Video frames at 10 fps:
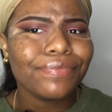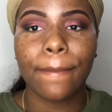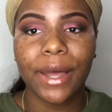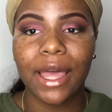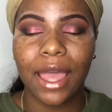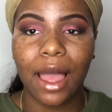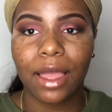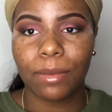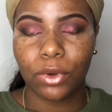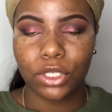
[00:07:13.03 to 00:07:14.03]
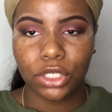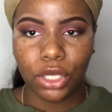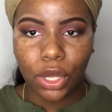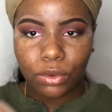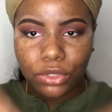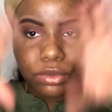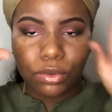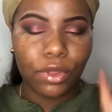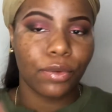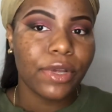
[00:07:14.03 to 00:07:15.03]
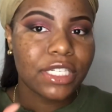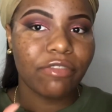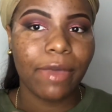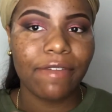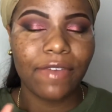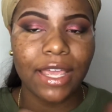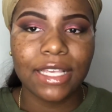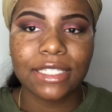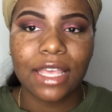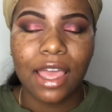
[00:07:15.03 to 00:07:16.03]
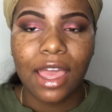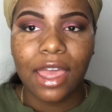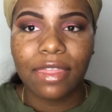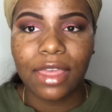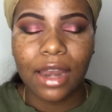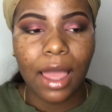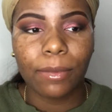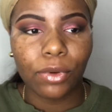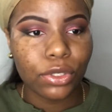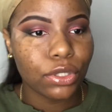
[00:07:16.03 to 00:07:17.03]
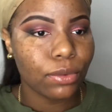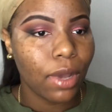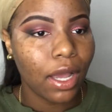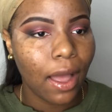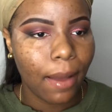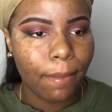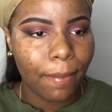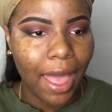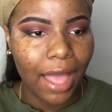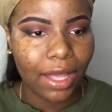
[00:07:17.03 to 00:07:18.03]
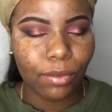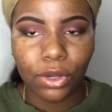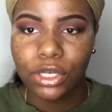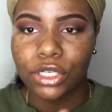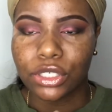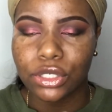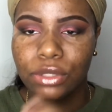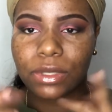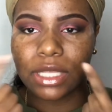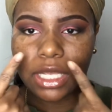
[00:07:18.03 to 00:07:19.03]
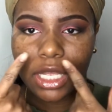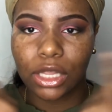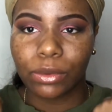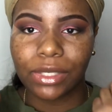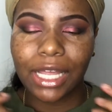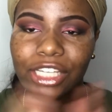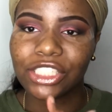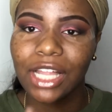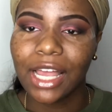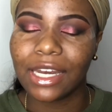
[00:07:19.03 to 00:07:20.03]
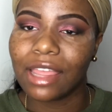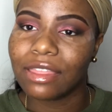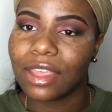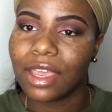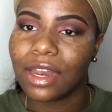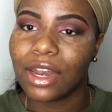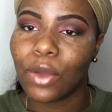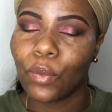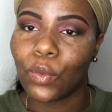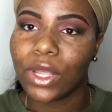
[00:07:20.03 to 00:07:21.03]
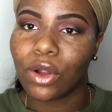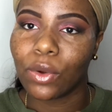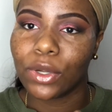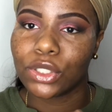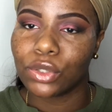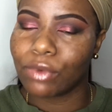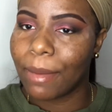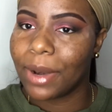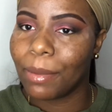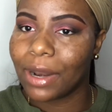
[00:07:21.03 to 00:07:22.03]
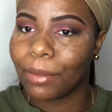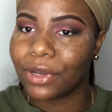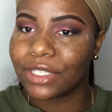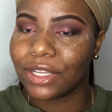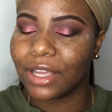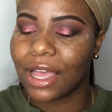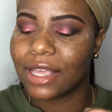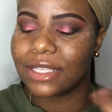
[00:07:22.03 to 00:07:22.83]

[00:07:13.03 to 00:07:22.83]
But I am going to go do the rest of my face, and then I'm going to come back. We're going to do the lower lash line, and then we are going to wrap it up, and I'm going to tell you guys.